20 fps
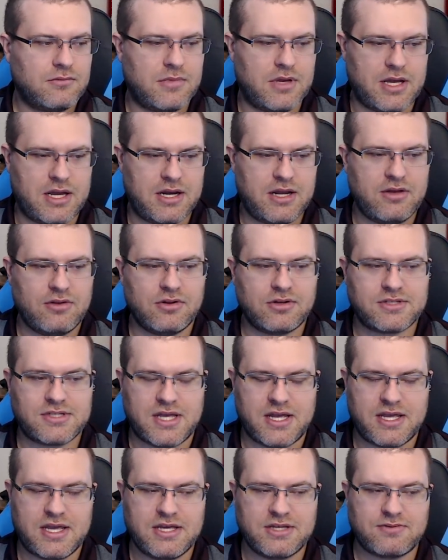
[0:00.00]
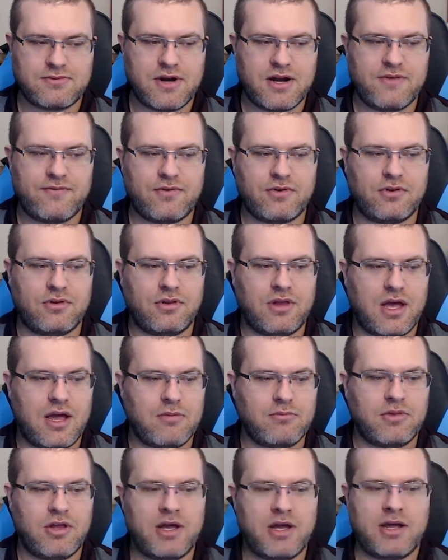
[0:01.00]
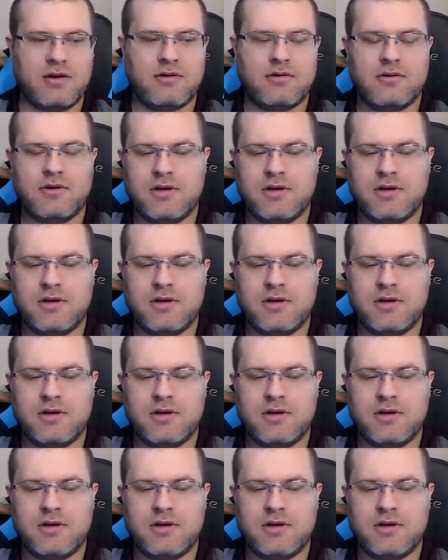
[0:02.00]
And he looks like he's ready for the limelight.